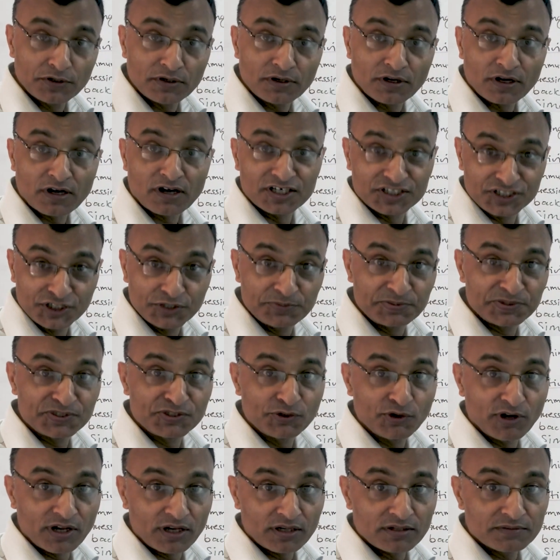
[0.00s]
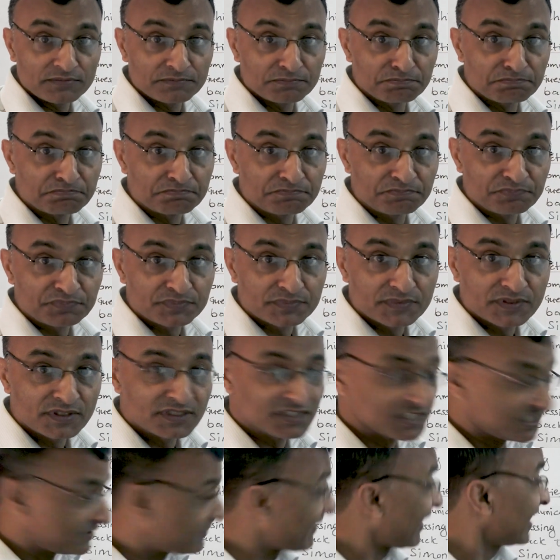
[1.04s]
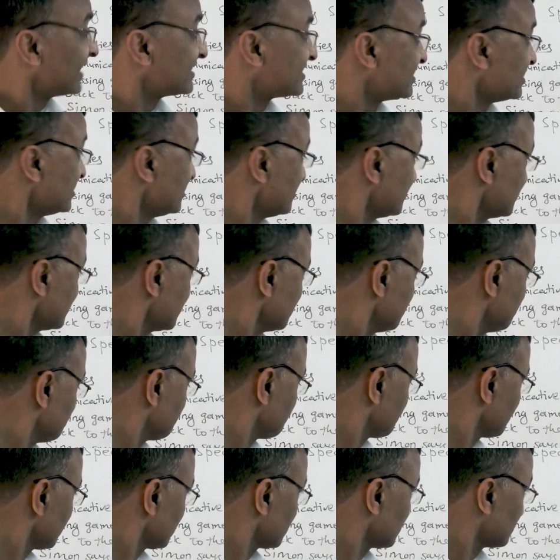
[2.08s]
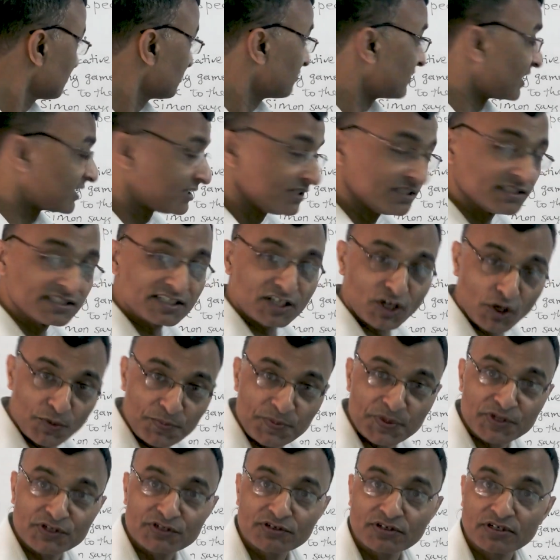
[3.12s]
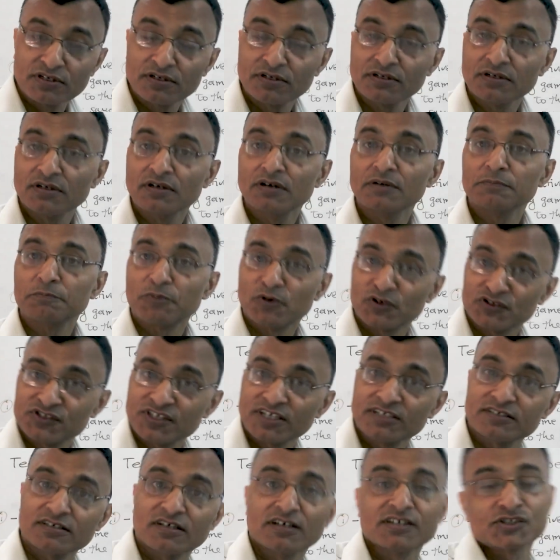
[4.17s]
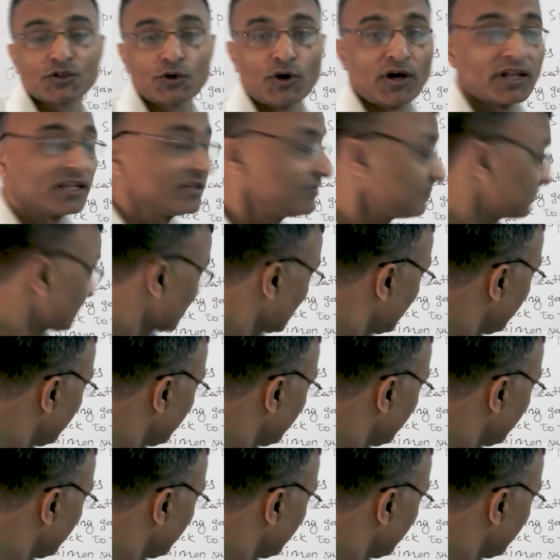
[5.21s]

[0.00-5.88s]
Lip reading: or audio-visual devices, that is computer, projector, and so on,